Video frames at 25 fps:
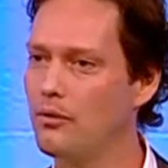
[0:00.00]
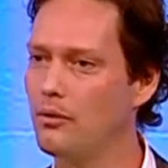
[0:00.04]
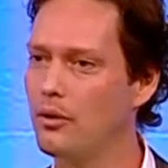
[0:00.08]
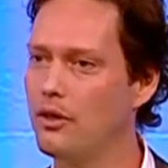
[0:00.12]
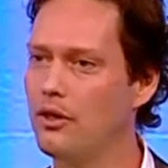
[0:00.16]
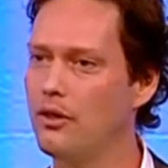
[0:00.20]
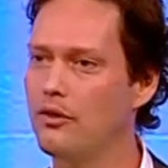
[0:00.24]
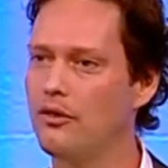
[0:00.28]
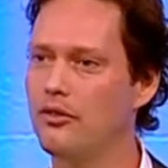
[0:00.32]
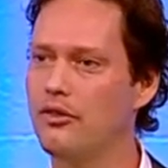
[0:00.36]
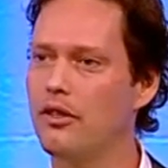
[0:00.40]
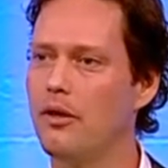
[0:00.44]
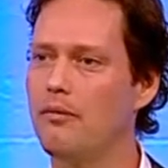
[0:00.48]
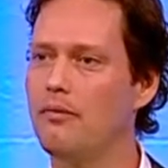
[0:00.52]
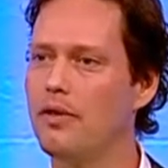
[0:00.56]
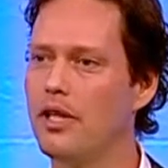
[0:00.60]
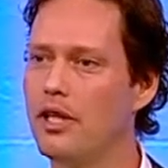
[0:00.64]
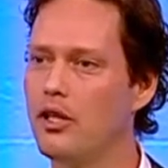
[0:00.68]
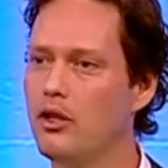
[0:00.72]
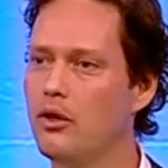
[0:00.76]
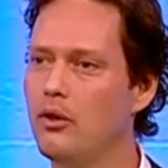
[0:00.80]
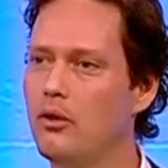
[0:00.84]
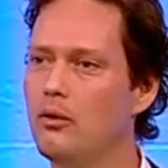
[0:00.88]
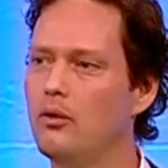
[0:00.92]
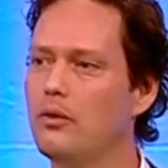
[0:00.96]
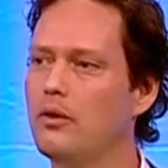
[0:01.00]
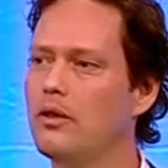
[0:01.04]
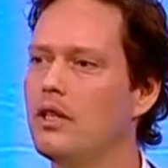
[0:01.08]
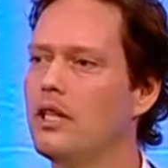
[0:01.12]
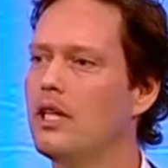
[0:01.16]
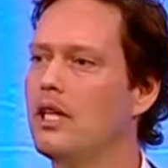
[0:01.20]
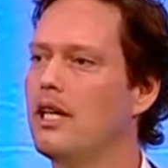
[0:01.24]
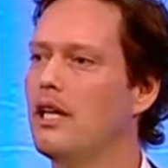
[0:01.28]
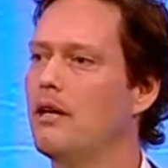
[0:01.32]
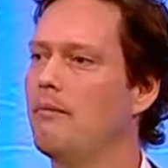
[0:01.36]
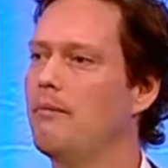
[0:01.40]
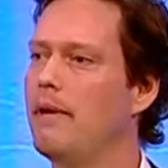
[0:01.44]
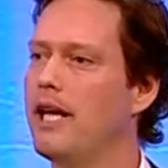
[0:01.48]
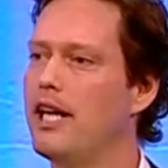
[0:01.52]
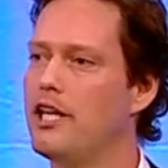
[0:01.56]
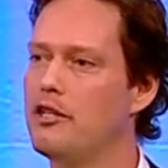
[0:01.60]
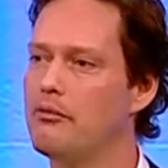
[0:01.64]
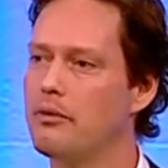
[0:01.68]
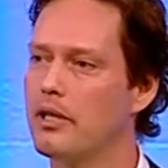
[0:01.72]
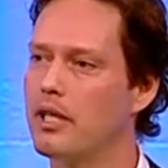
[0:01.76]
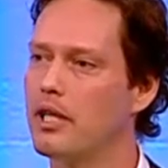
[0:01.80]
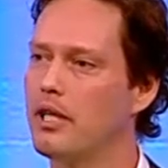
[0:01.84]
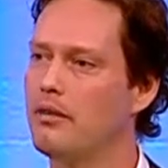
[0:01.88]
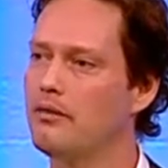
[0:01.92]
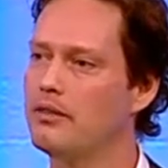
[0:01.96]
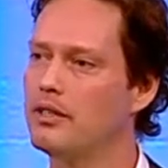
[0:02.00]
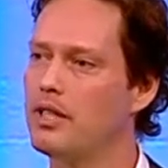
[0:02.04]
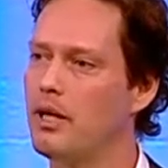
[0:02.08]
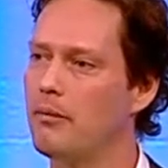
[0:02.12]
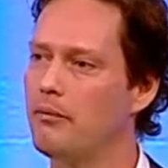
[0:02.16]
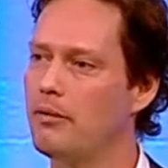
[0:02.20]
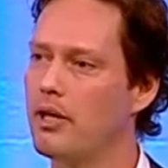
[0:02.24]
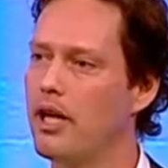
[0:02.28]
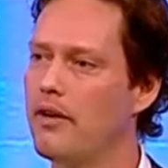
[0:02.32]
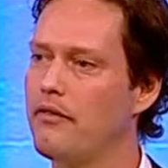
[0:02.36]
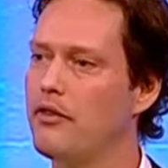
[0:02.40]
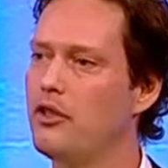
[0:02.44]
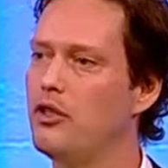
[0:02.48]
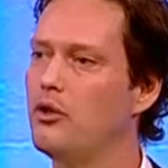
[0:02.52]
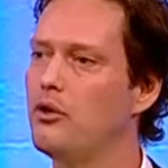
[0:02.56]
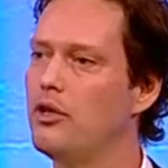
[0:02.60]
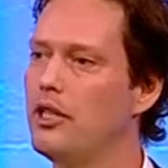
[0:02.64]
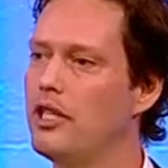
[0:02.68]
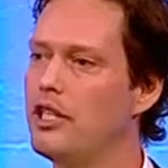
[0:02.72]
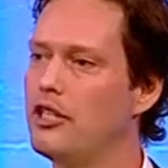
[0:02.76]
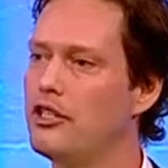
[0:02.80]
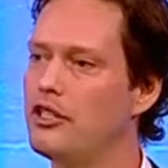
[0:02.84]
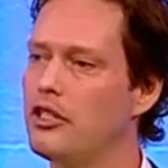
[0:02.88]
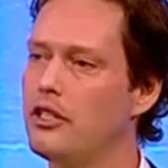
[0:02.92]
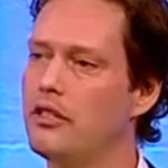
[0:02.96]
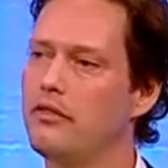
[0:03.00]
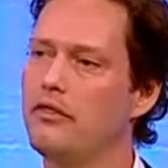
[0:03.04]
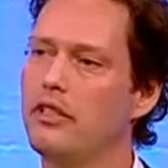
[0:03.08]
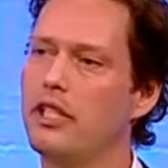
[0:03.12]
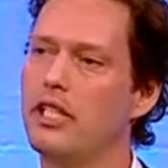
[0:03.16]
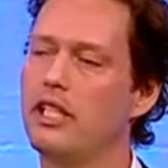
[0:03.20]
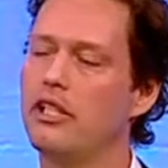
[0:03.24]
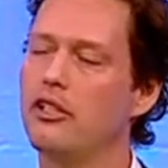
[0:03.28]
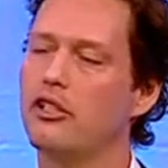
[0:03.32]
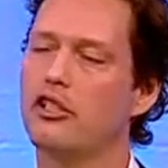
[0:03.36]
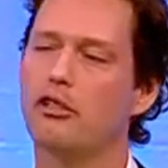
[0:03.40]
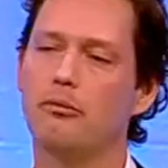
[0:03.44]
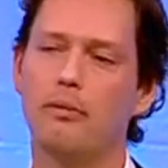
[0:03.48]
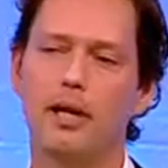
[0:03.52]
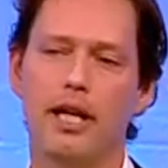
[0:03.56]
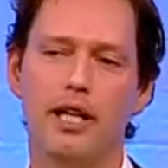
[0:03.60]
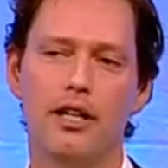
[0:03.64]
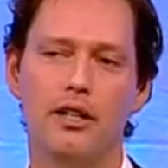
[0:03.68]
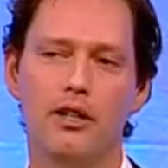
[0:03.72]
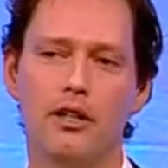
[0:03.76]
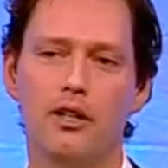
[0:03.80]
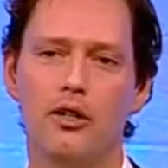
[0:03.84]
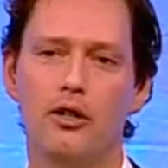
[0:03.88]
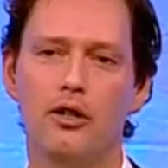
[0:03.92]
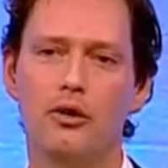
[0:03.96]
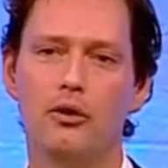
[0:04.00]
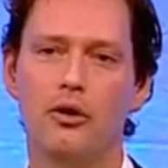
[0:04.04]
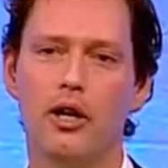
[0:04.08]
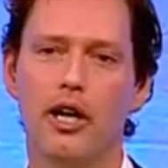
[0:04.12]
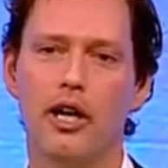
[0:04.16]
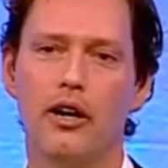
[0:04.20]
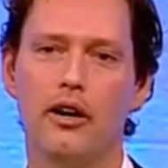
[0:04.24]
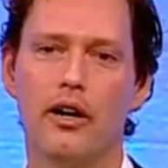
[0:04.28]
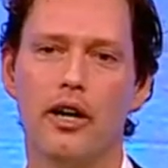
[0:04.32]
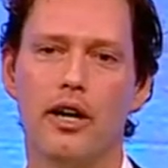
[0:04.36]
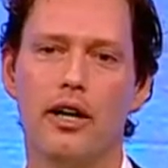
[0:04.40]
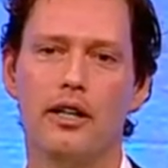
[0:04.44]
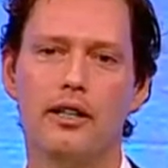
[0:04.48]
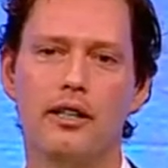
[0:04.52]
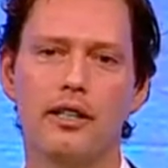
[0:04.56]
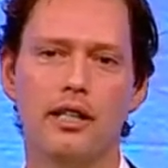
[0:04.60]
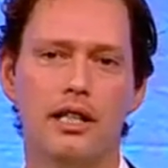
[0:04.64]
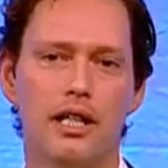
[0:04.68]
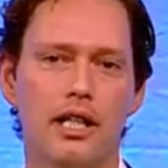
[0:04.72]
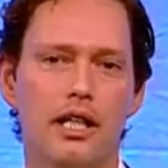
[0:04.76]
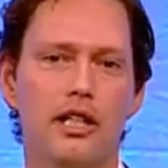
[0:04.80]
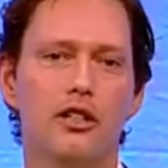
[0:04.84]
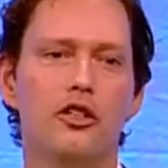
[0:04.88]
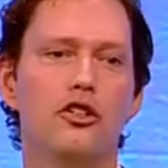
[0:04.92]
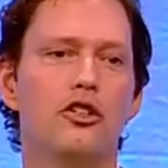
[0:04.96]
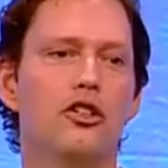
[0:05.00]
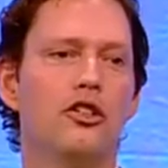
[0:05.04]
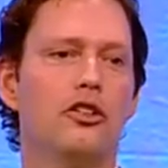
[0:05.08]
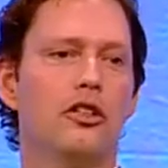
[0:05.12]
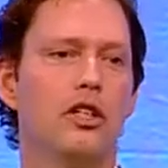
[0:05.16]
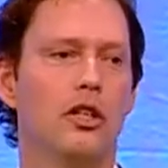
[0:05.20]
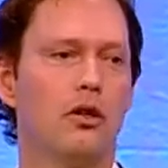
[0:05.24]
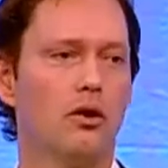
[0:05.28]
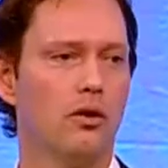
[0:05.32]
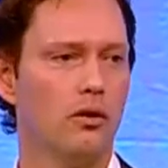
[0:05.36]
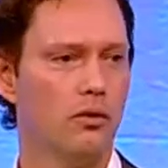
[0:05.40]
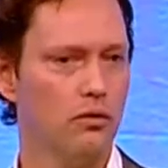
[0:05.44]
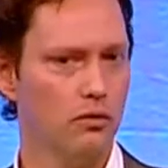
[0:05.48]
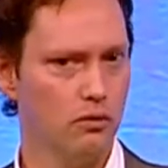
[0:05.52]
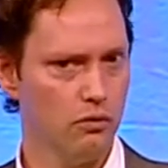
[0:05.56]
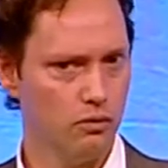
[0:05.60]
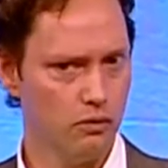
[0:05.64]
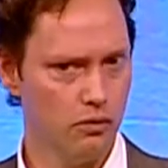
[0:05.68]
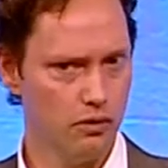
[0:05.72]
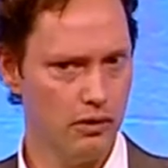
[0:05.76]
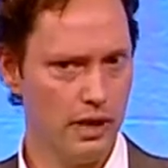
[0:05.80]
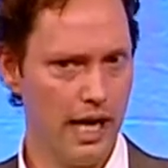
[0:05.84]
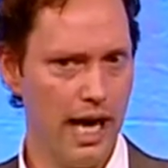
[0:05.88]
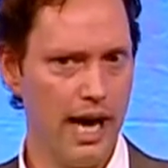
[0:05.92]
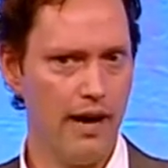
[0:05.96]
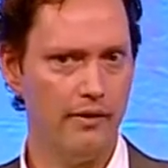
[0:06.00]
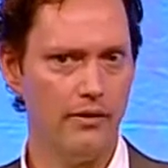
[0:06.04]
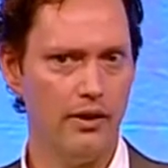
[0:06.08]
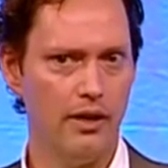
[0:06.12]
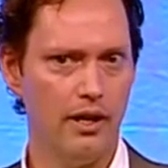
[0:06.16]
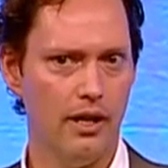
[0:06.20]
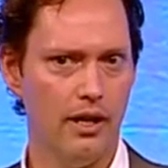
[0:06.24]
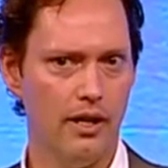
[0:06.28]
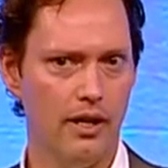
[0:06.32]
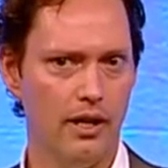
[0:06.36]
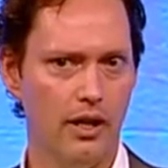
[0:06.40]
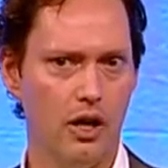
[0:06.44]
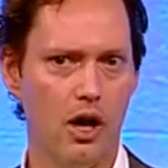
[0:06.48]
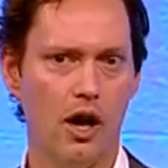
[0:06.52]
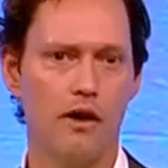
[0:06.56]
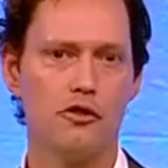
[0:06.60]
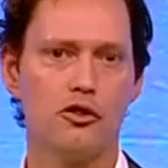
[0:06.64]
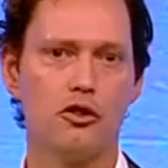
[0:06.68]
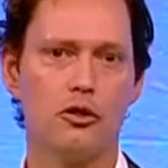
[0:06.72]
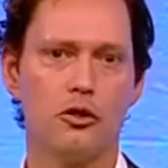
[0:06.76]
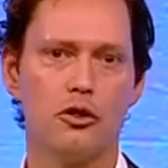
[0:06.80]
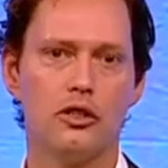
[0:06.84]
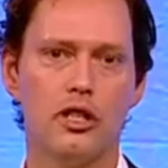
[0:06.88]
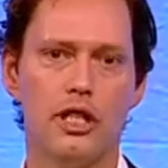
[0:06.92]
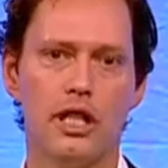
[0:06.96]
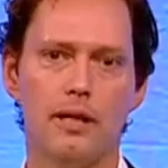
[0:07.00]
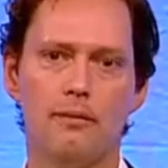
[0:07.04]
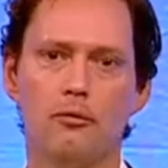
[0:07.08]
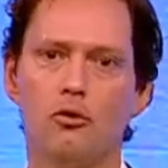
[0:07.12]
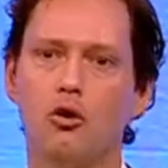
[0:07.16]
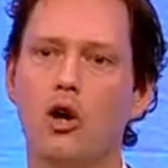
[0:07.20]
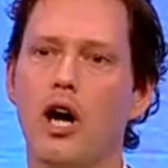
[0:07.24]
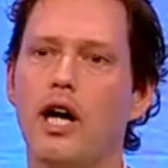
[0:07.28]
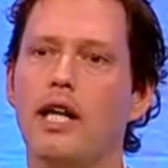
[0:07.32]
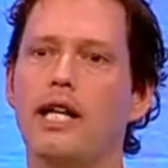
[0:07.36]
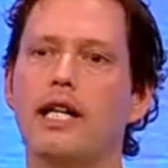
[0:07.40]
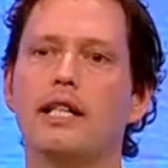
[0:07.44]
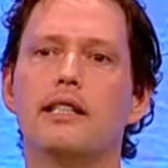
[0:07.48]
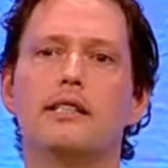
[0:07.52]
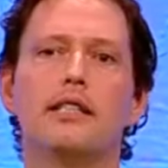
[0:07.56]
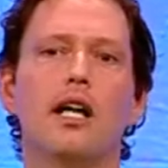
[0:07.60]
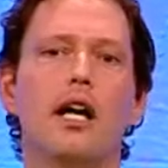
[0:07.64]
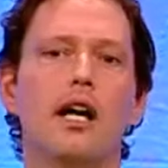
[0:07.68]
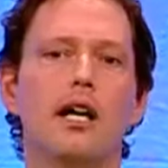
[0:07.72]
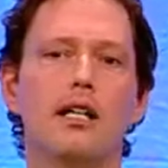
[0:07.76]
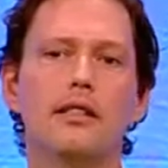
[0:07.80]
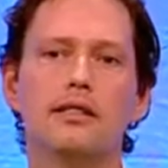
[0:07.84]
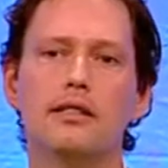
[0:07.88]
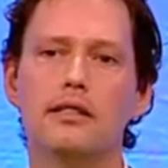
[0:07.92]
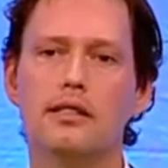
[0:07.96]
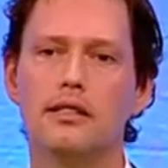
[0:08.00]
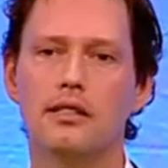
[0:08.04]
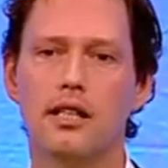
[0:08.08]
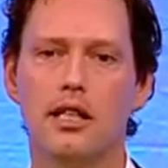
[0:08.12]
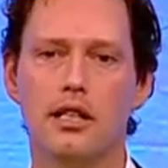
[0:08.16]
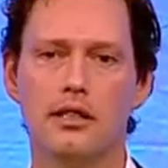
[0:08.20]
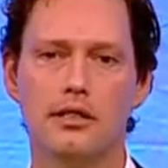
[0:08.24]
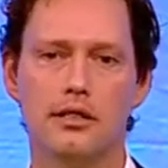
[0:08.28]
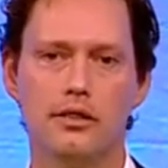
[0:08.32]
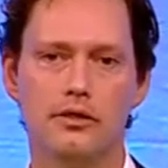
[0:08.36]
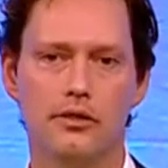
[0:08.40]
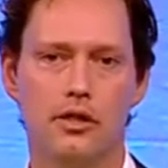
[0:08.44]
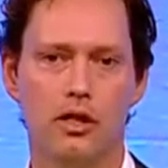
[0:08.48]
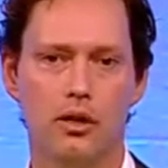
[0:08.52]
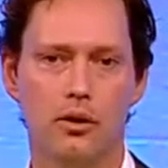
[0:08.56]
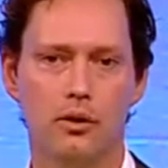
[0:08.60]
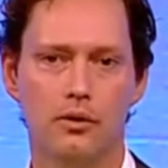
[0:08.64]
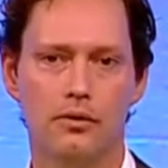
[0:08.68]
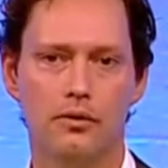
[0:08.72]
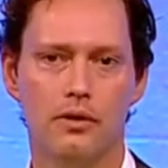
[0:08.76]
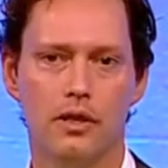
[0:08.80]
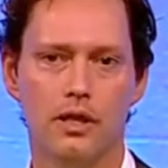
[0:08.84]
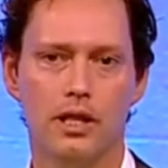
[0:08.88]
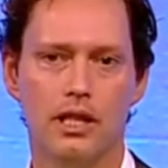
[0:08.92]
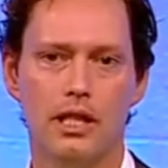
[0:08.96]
When there's something new, management comes up, you have a new initiative, you need to expand it to a new area, you're just going to have an offshore team writing tons and tons of code.